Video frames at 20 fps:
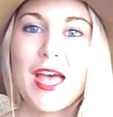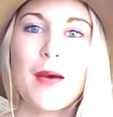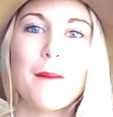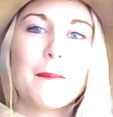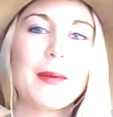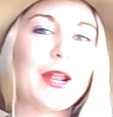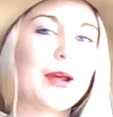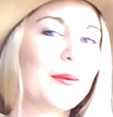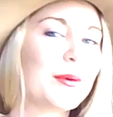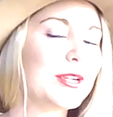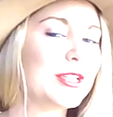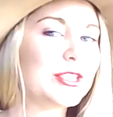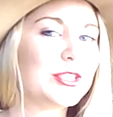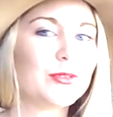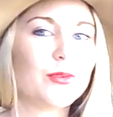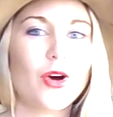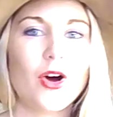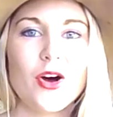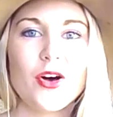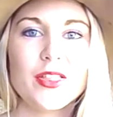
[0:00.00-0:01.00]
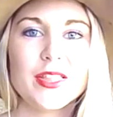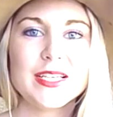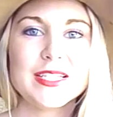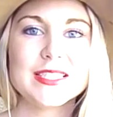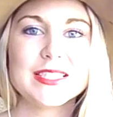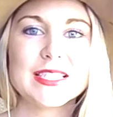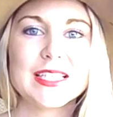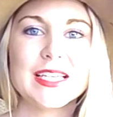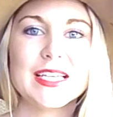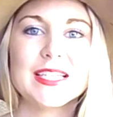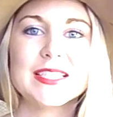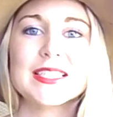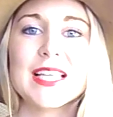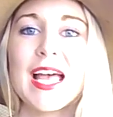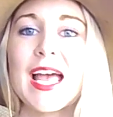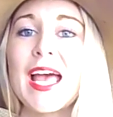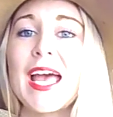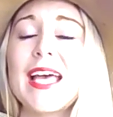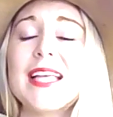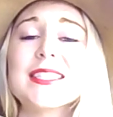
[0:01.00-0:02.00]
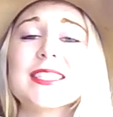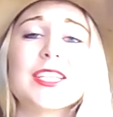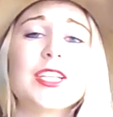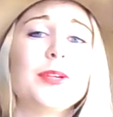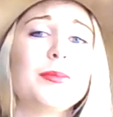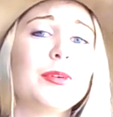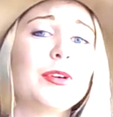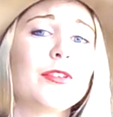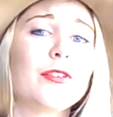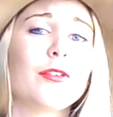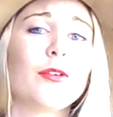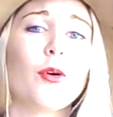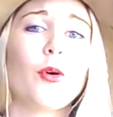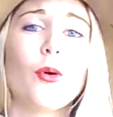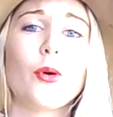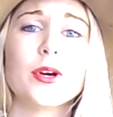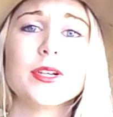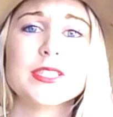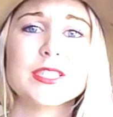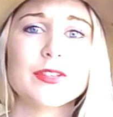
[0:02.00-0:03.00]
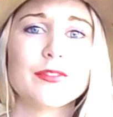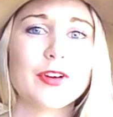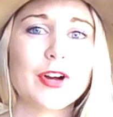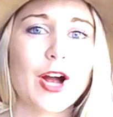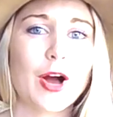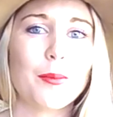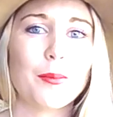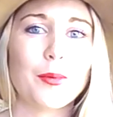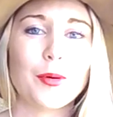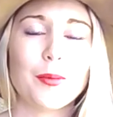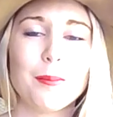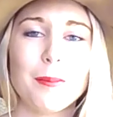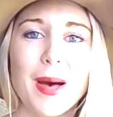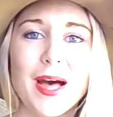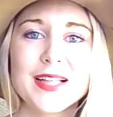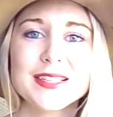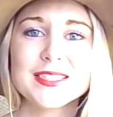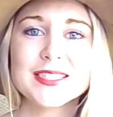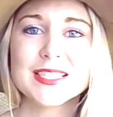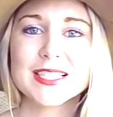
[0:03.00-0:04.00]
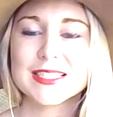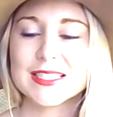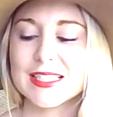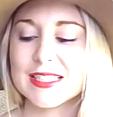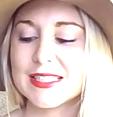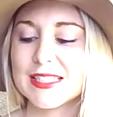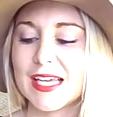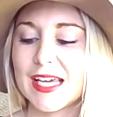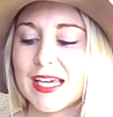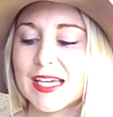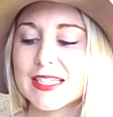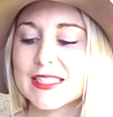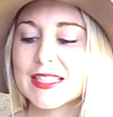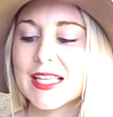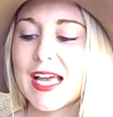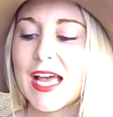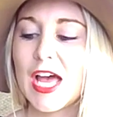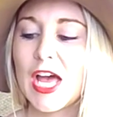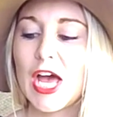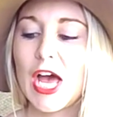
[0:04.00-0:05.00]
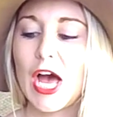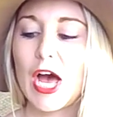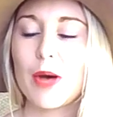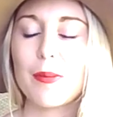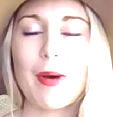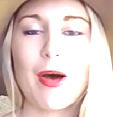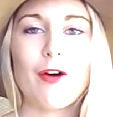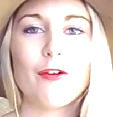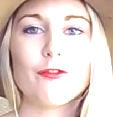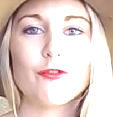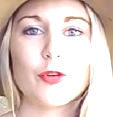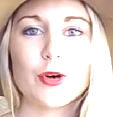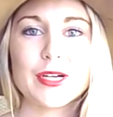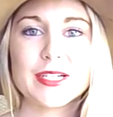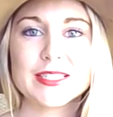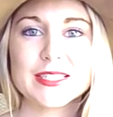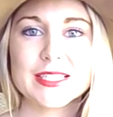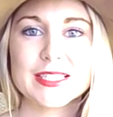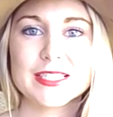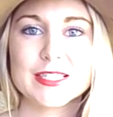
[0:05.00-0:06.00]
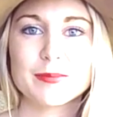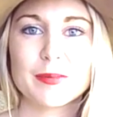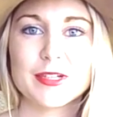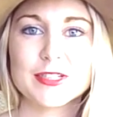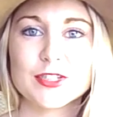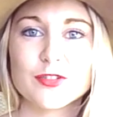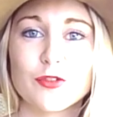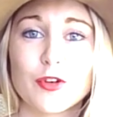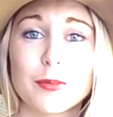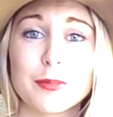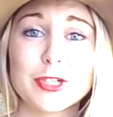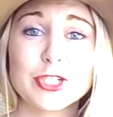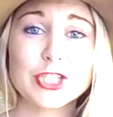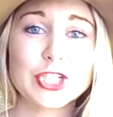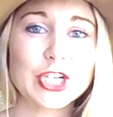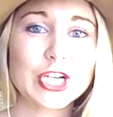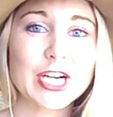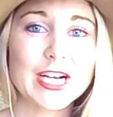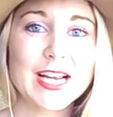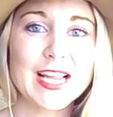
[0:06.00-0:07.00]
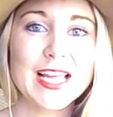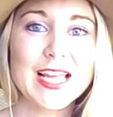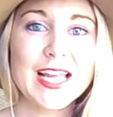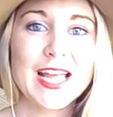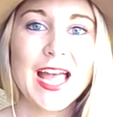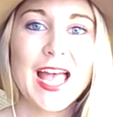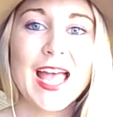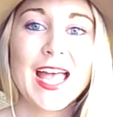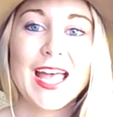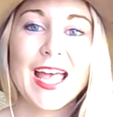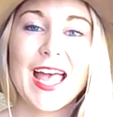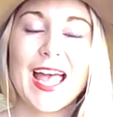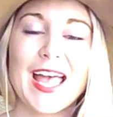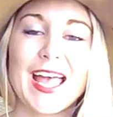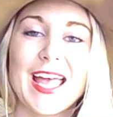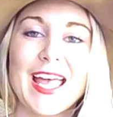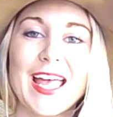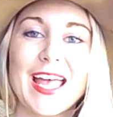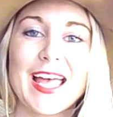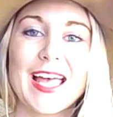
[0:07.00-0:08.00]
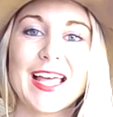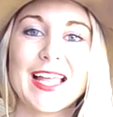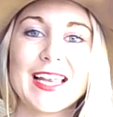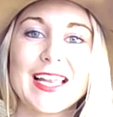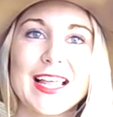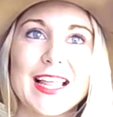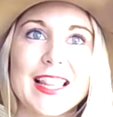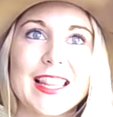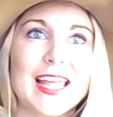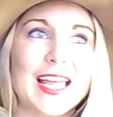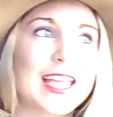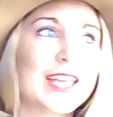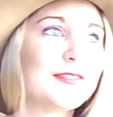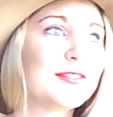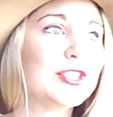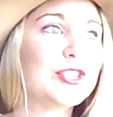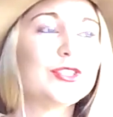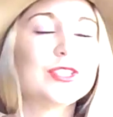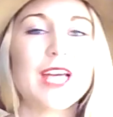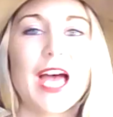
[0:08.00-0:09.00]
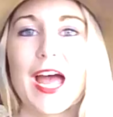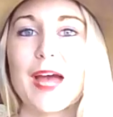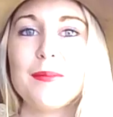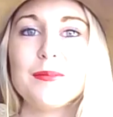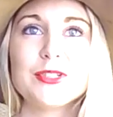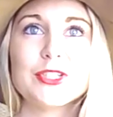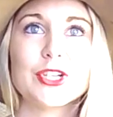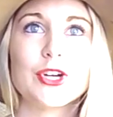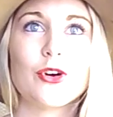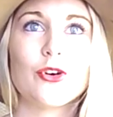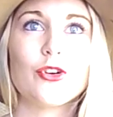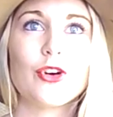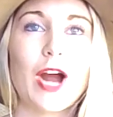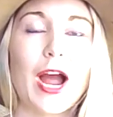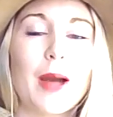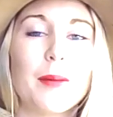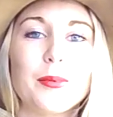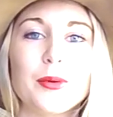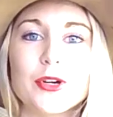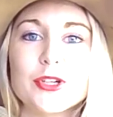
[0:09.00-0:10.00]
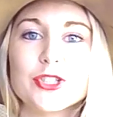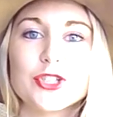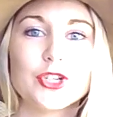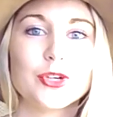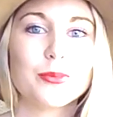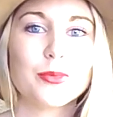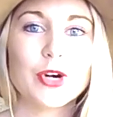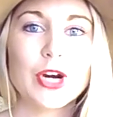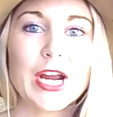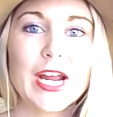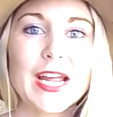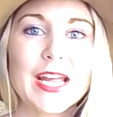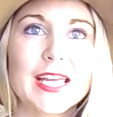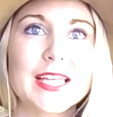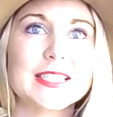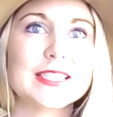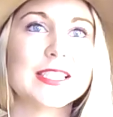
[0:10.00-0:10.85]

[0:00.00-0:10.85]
But I want to do all these things. It's going to be over the course of a couple months because it takes about 4 to 6 months for maturity, and that gives you time to go grab your turmeric. This